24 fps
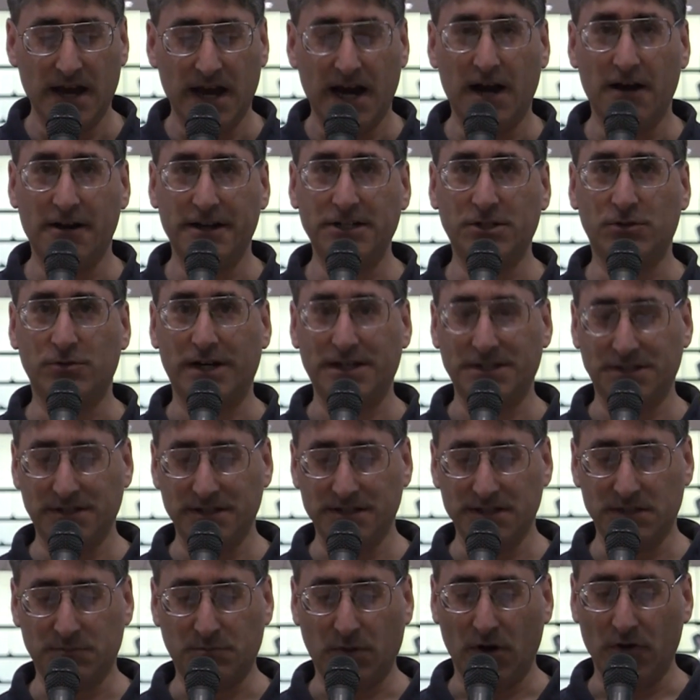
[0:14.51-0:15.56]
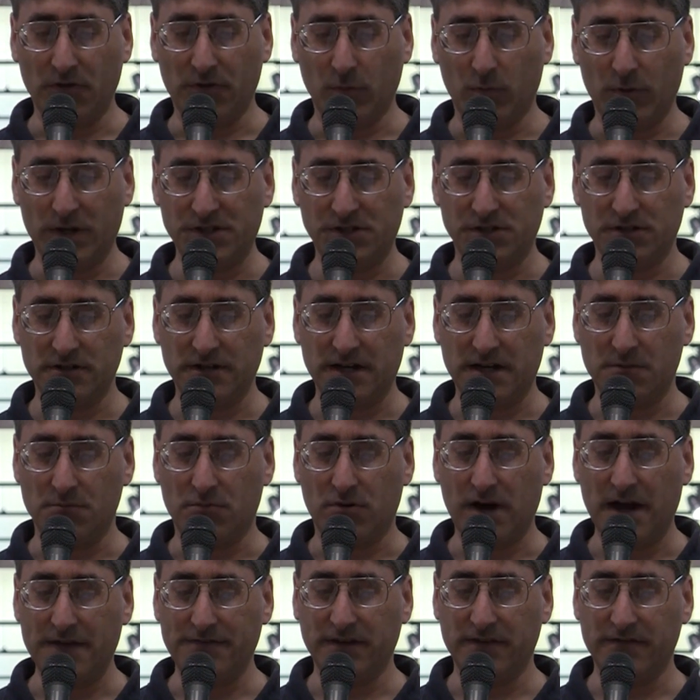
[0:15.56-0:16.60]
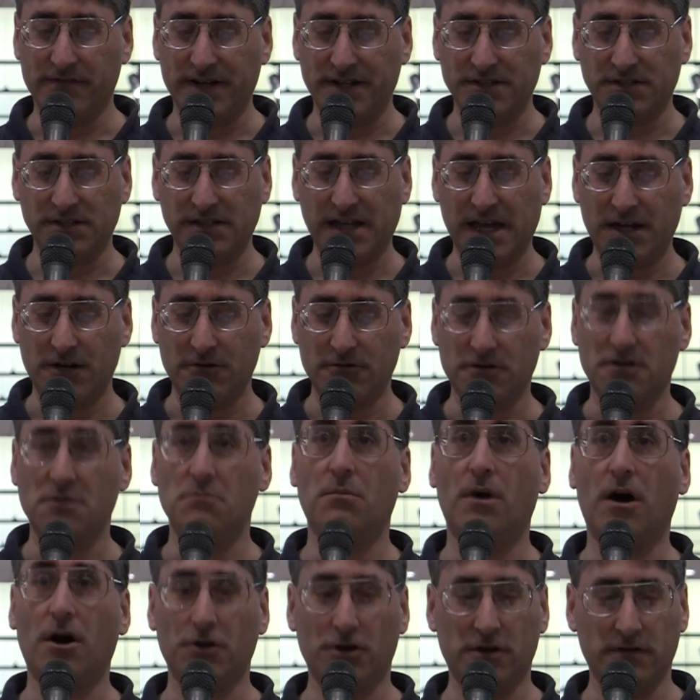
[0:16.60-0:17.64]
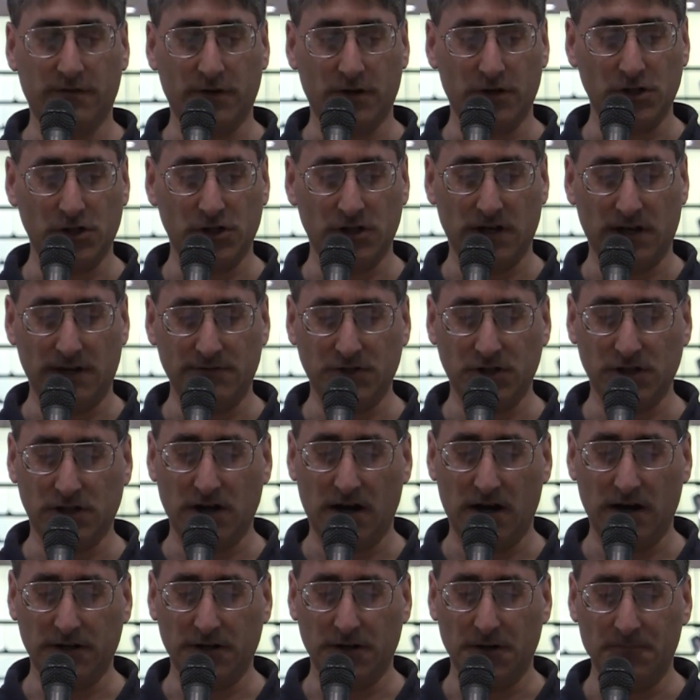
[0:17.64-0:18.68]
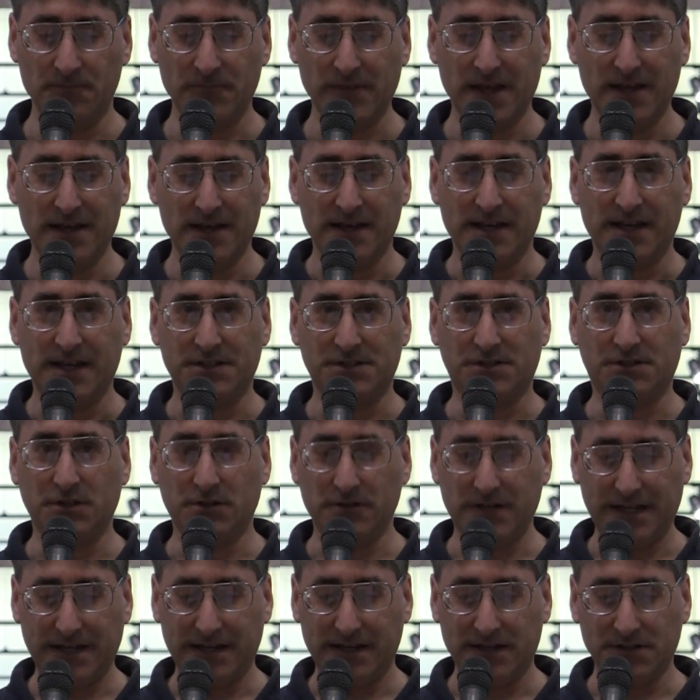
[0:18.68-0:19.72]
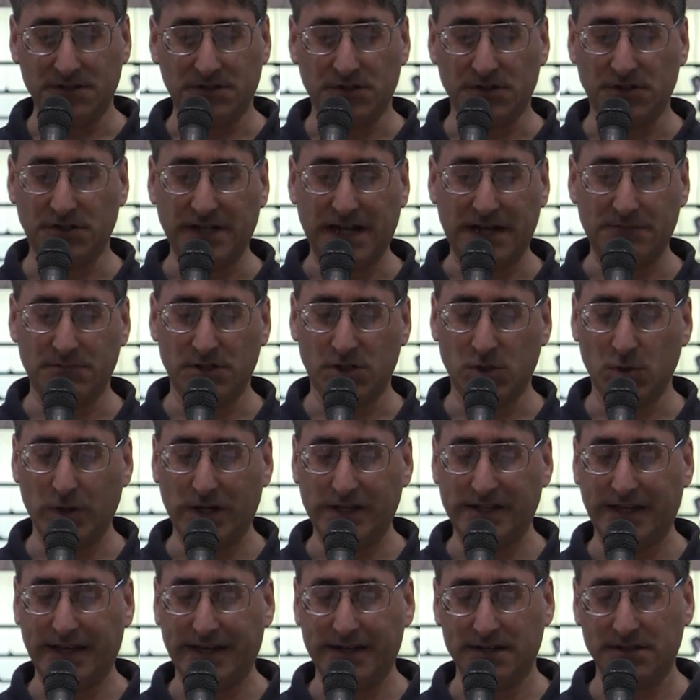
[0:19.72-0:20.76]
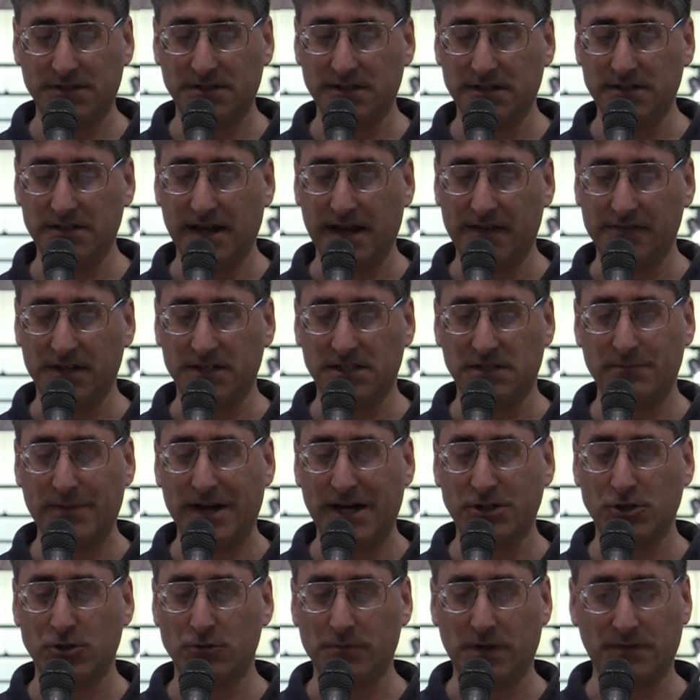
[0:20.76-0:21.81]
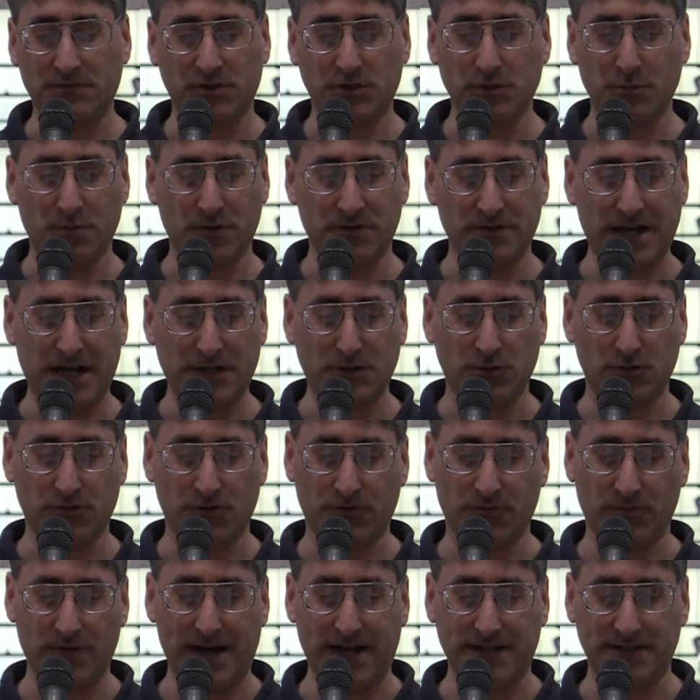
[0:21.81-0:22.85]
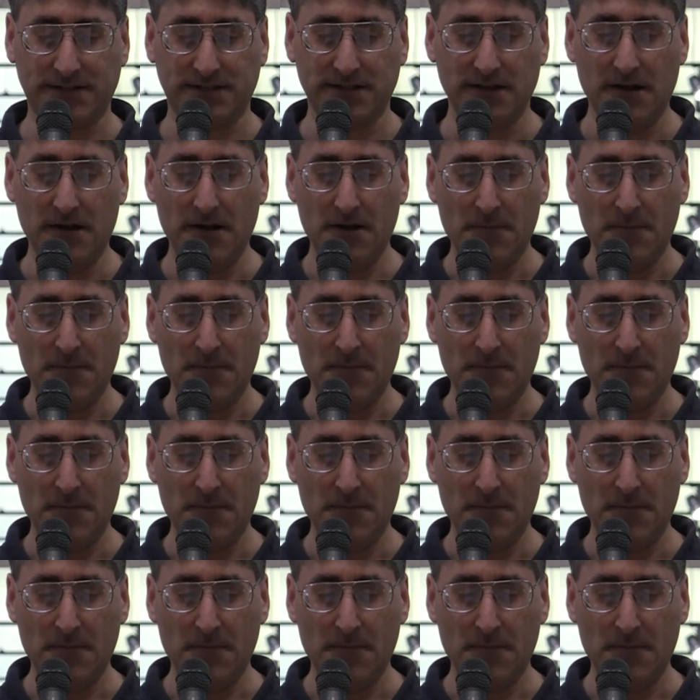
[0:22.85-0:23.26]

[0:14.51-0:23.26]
Harry Dresden is both a wizard and a private investigator in a modern version of Chicago. His duty is to stand between the innocent and the spectrum of supernatural threats.